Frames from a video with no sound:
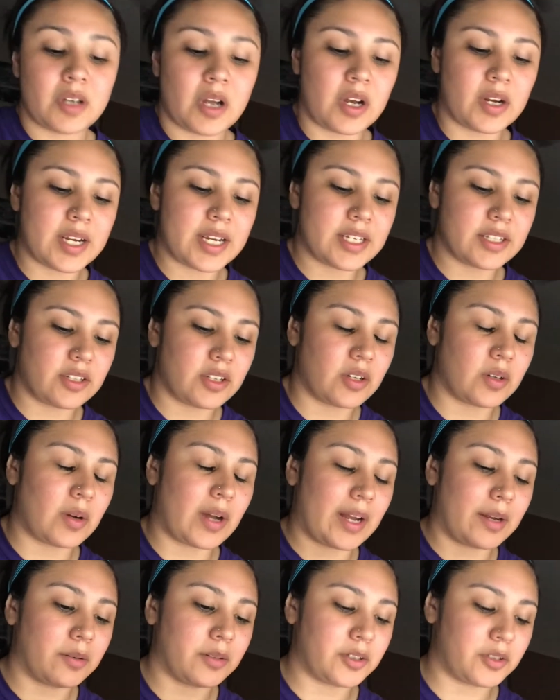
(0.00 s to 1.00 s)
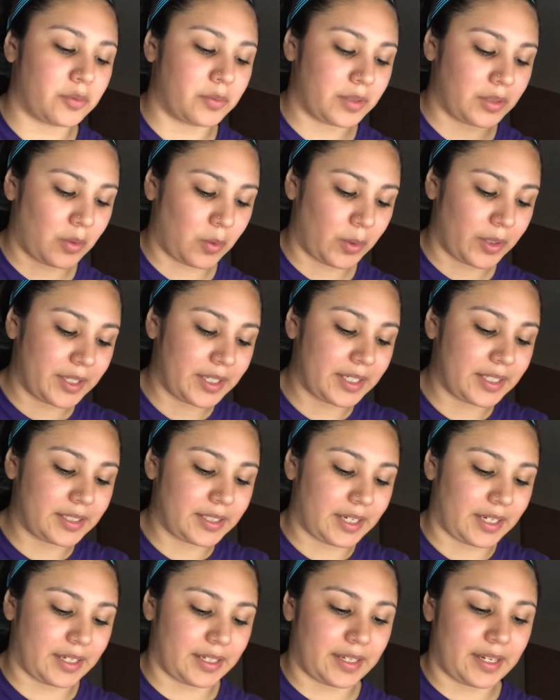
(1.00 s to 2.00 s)
Okay, so I was recording
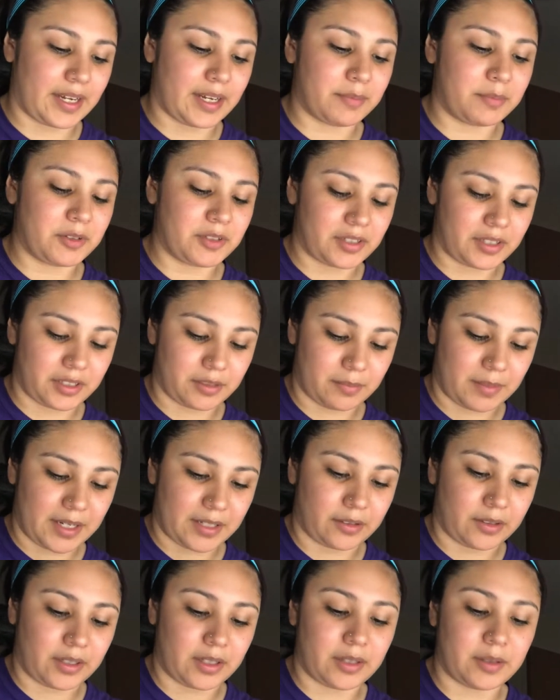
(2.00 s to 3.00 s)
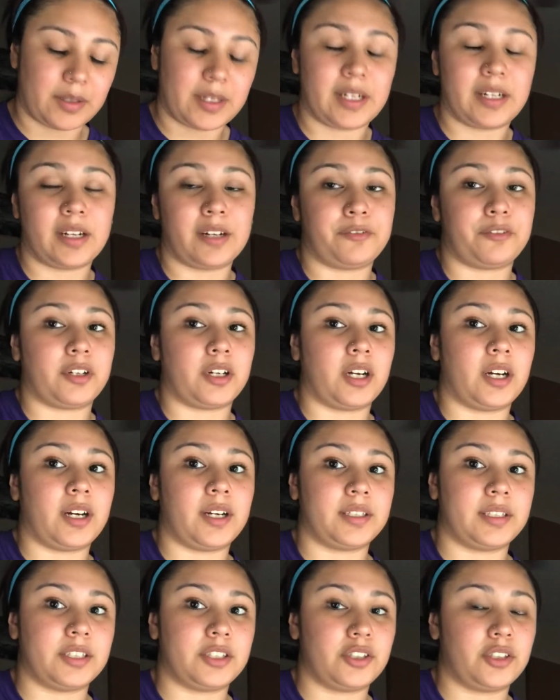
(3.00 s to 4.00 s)
and I had music in the background, and I forgot
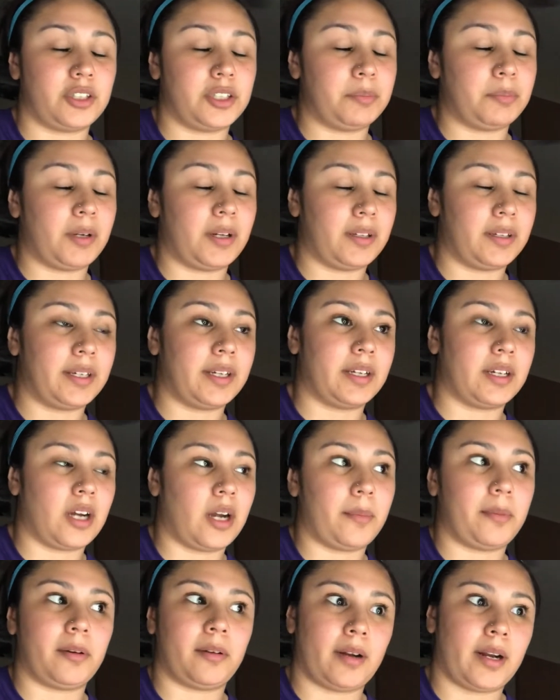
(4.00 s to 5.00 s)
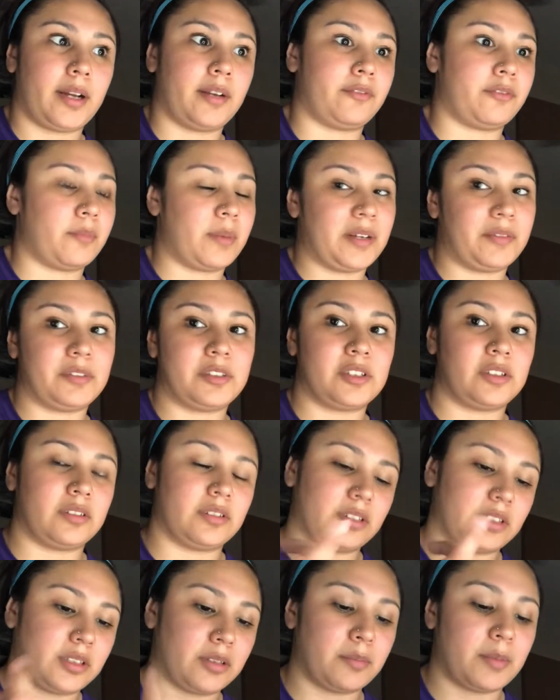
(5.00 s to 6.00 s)
that you can probably get copyright from having
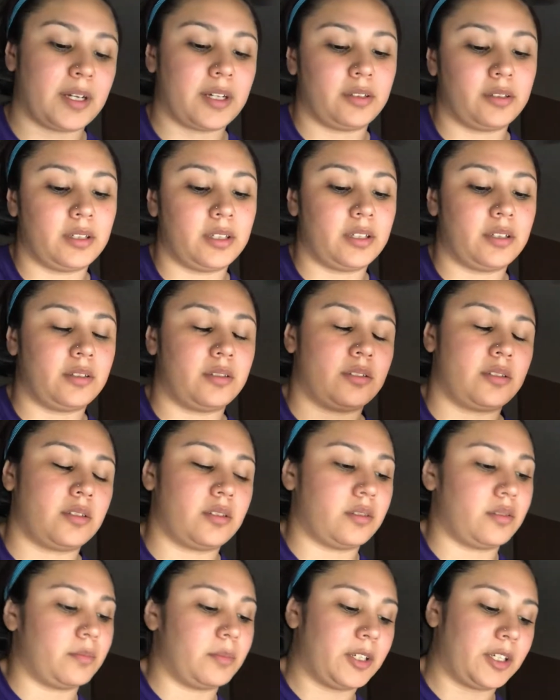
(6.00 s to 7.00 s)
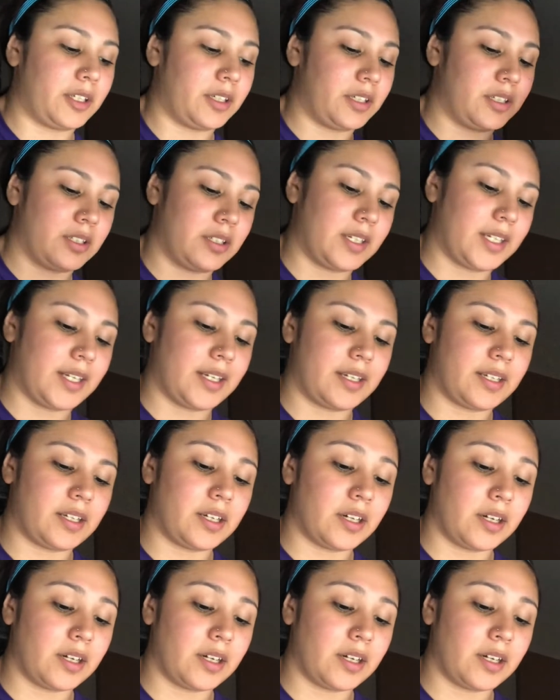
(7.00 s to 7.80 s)
songs in the background, so I'm not gonna do that.